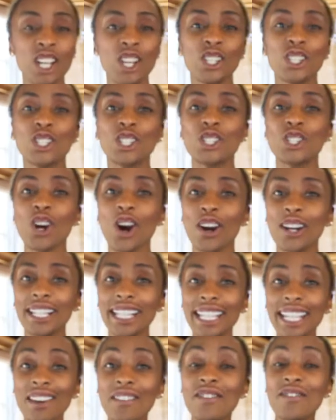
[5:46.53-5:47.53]

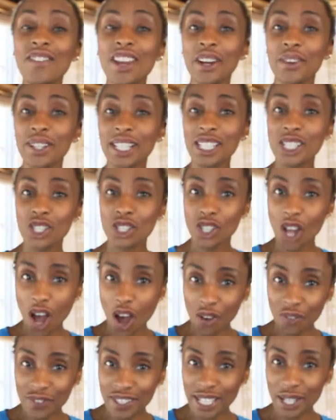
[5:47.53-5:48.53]
starting very
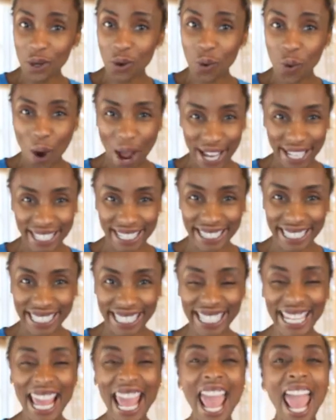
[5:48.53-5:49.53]
soft and
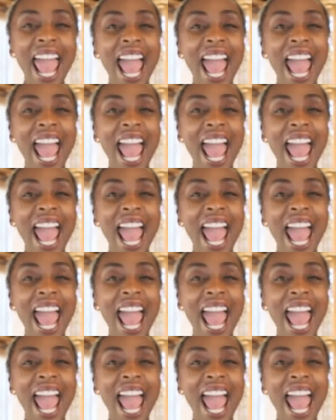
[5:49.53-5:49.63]
quietly,